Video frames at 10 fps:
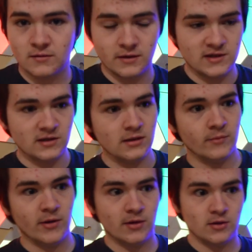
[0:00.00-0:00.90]
Let's think
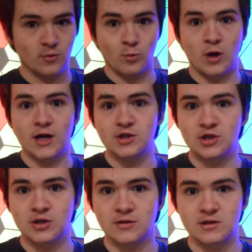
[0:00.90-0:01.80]
about it. Your
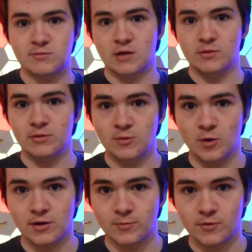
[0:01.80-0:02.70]
watch is probably
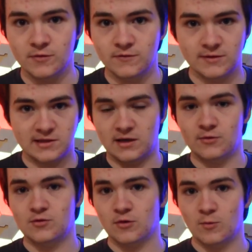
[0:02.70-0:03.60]
waterproof. It's an
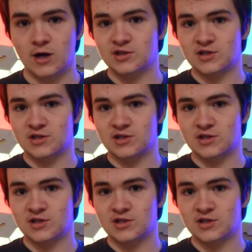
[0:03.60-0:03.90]
outdoor watch.